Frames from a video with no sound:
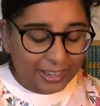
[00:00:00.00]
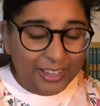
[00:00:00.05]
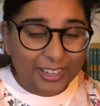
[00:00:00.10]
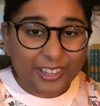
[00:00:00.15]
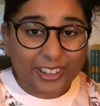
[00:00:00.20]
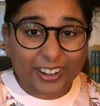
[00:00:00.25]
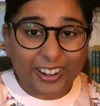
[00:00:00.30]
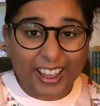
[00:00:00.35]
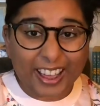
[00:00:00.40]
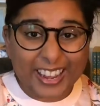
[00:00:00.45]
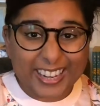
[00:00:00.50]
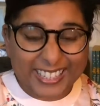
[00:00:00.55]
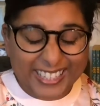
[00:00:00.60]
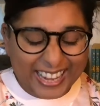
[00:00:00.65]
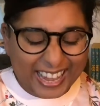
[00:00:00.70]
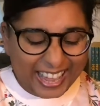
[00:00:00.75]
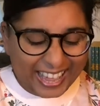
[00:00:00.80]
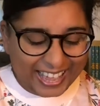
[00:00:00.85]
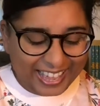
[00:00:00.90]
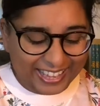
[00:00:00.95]
"Good
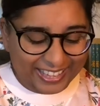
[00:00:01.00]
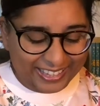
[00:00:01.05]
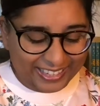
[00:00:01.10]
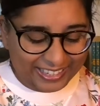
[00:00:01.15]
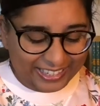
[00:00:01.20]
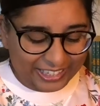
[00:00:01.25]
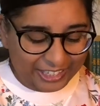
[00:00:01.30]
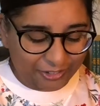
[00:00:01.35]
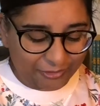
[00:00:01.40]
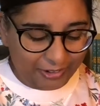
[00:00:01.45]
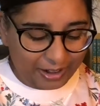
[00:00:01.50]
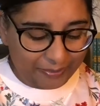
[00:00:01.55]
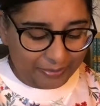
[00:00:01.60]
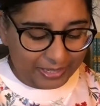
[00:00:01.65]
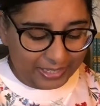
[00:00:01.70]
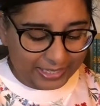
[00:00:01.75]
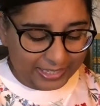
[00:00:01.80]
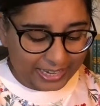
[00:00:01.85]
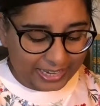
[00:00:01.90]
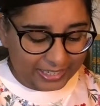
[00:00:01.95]
idea," Little Rabbit
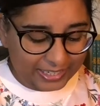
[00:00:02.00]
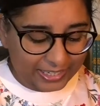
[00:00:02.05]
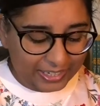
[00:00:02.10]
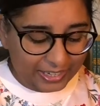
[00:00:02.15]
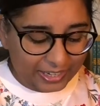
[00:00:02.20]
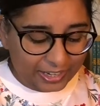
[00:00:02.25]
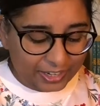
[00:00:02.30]
said.